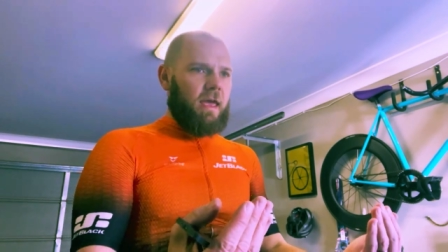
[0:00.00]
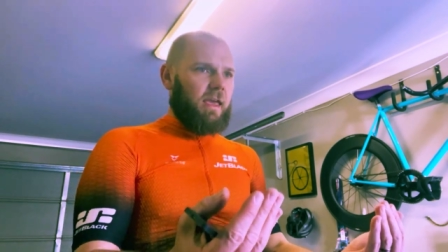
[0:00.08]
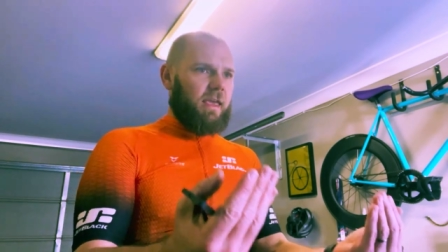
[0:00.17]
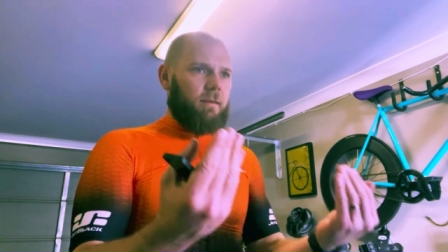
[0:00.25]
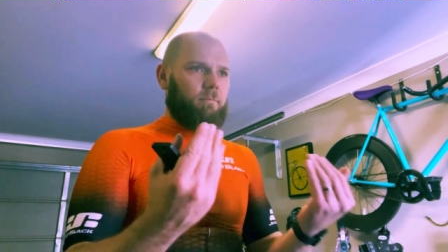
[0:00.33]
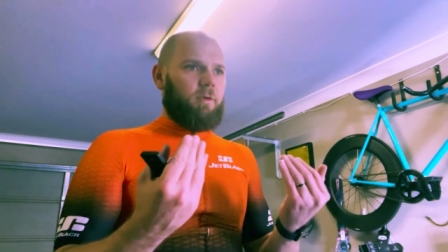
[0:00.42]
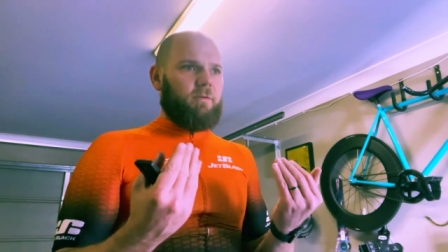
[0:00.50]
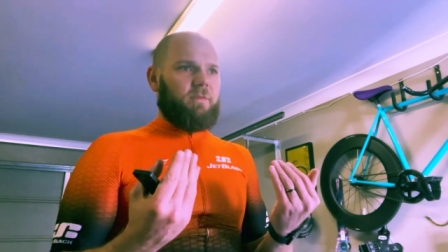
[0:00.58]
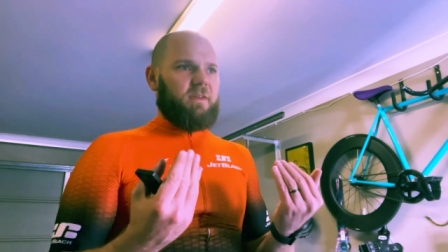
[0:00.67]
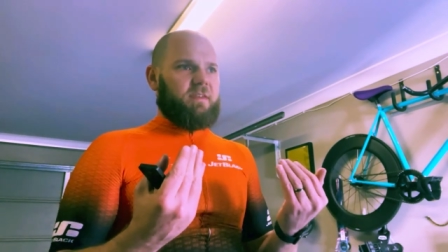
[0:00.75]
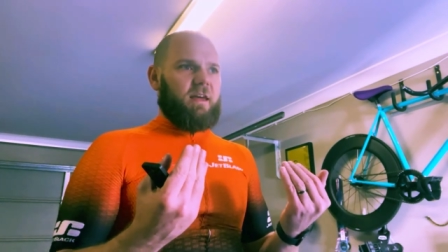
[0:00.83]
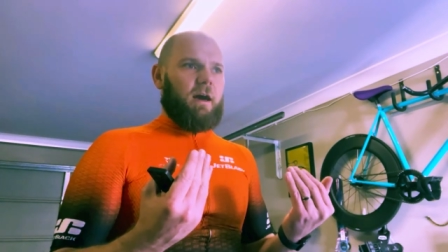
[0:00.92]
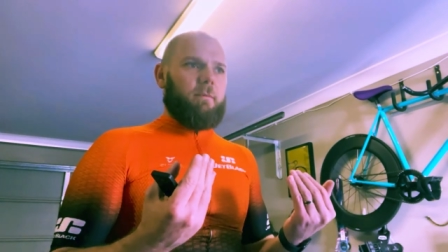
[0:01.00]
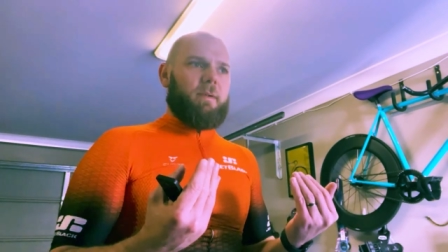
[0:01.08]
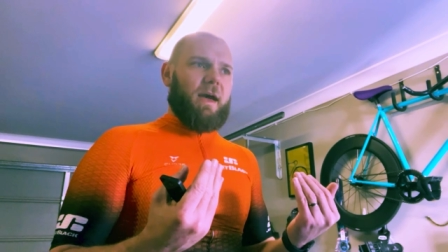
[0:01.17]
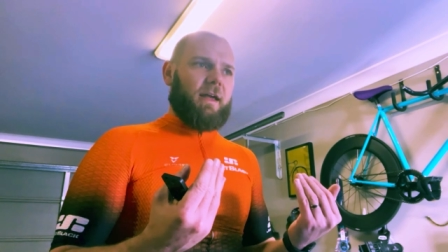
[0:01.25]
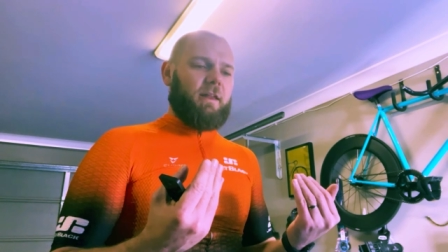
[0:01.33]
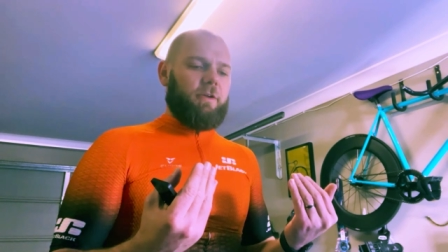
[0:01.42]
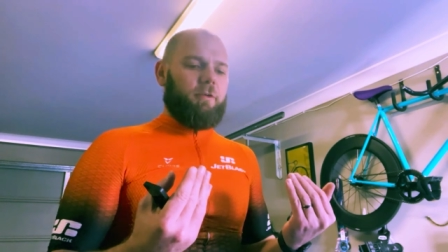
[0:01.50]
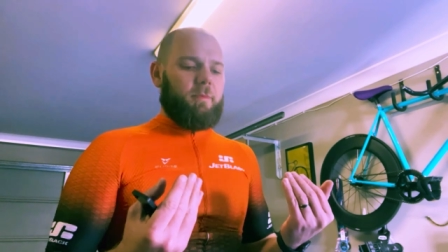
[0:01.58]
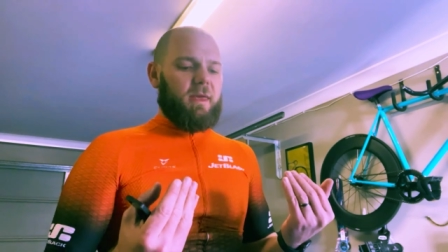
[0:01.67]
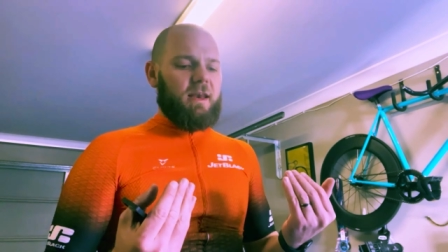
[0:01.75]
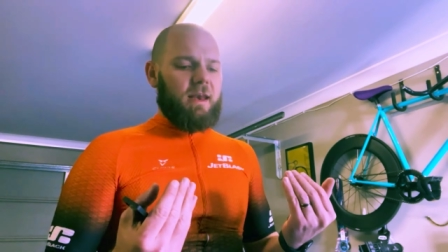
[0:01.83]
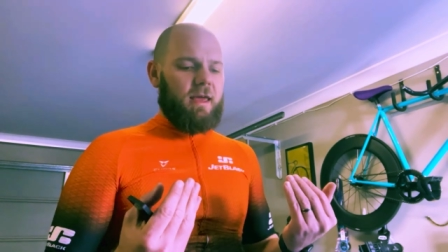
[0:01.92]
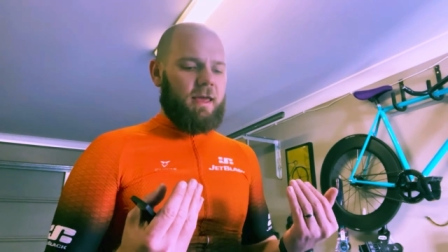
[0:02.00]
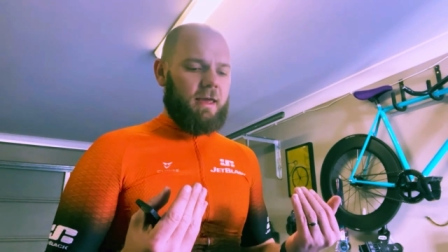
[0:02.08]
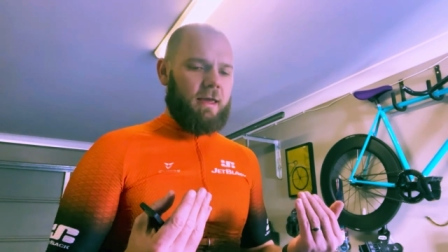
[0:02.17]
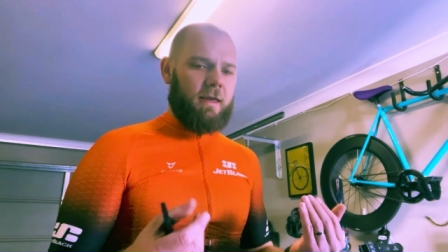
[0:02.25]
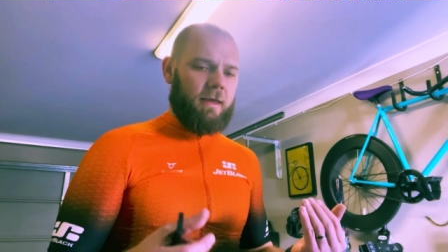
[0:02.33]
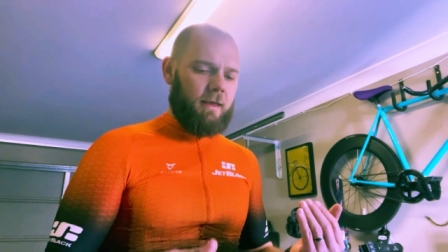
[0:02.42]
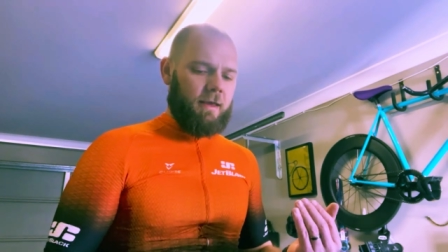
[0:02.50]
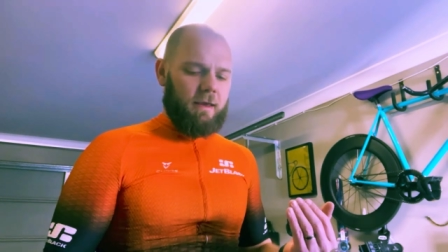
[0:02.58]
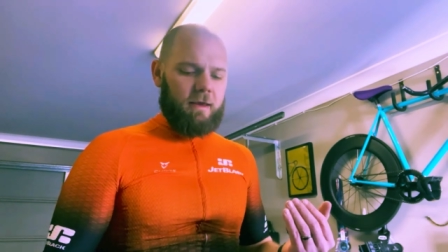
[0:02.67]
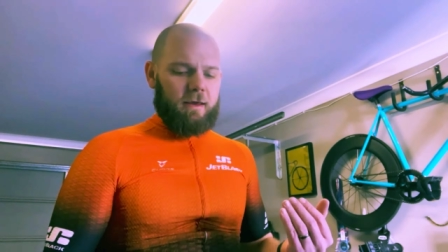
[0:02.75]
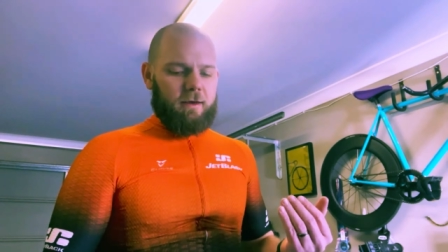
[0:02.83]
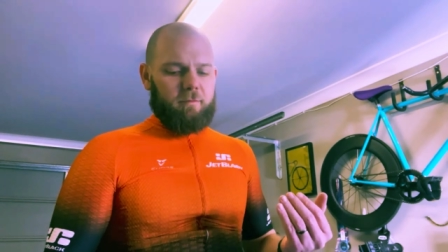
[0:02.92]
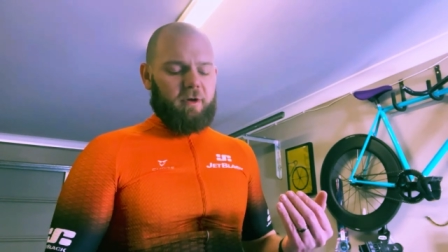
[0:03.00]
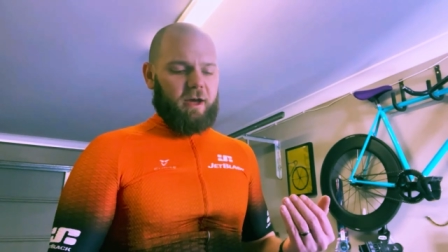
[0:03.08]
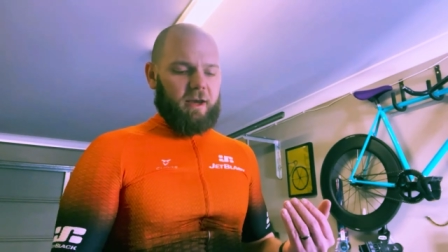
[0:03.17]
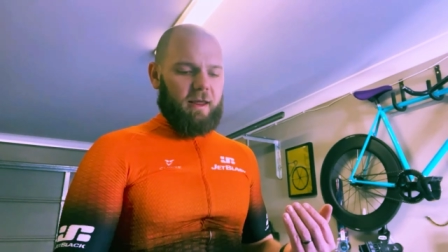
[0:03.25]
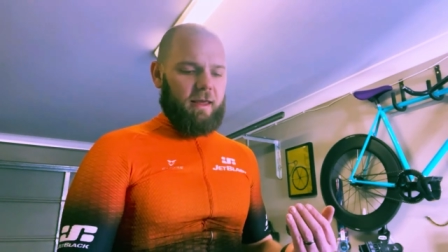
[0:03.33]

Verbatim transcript: again, move the setup back a little bit. Might